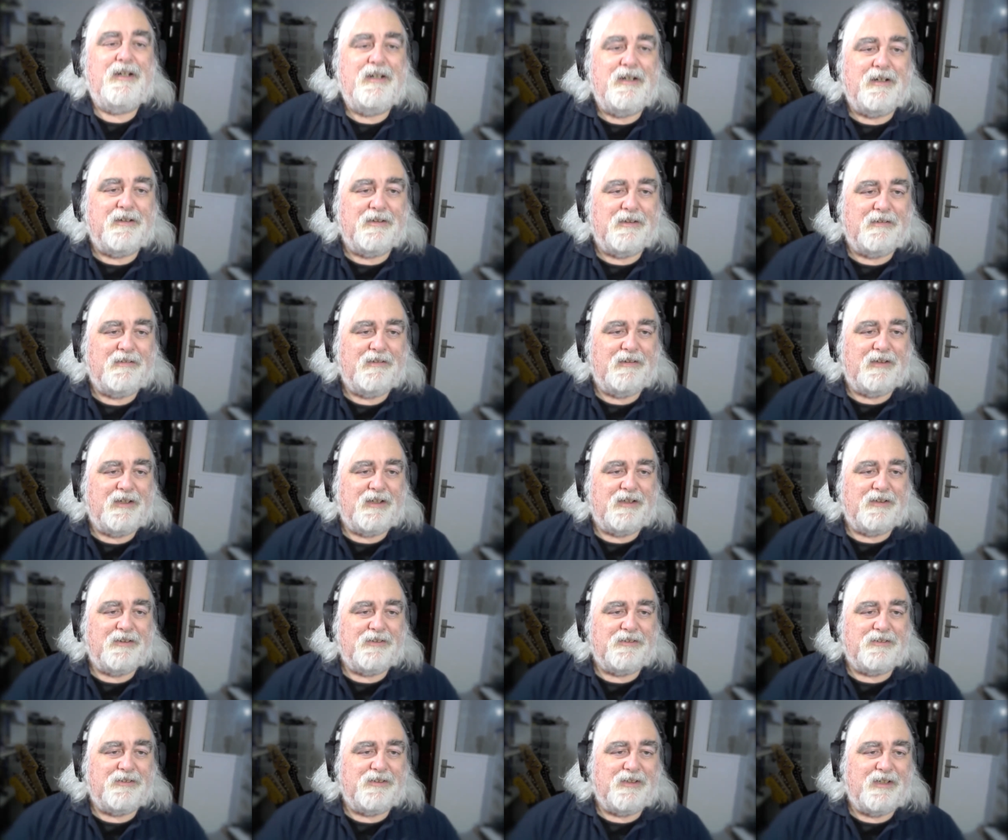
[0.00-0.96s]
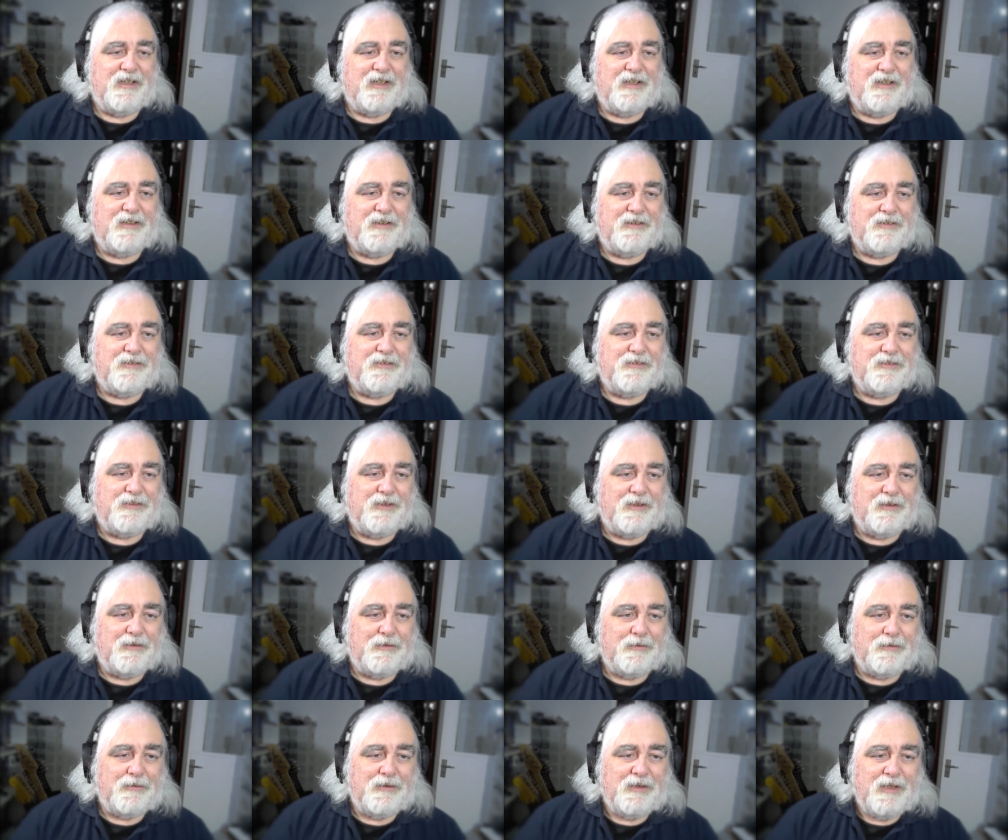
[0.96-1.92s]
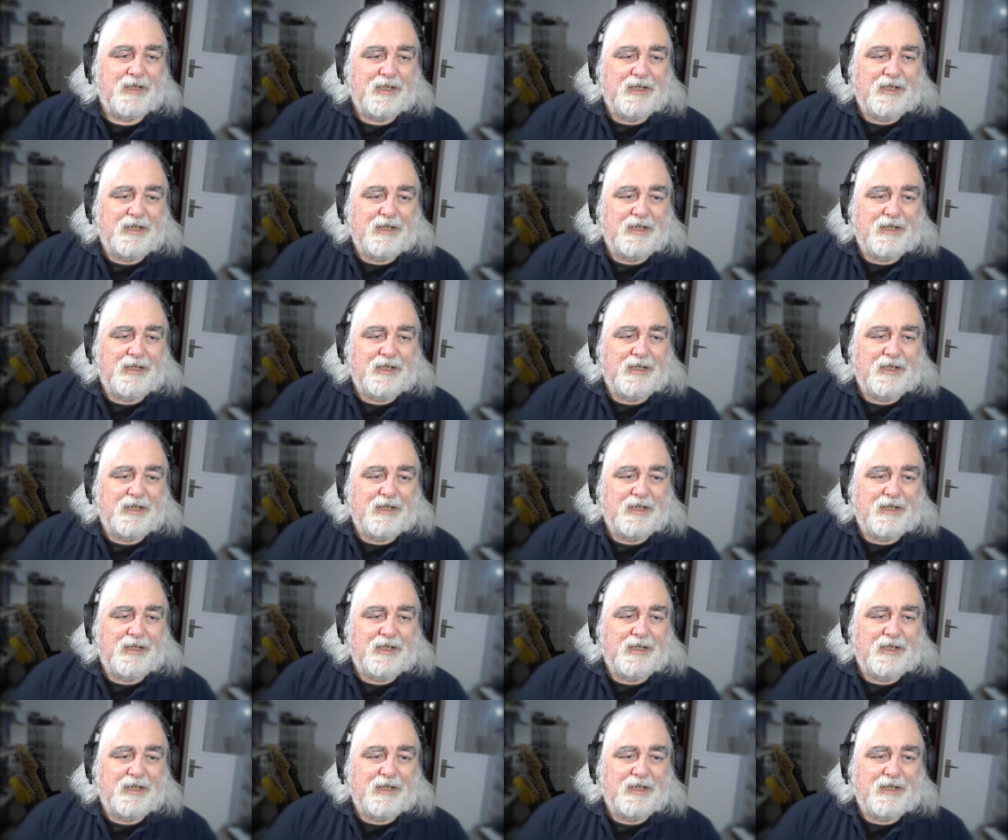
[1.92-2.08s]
other things, and so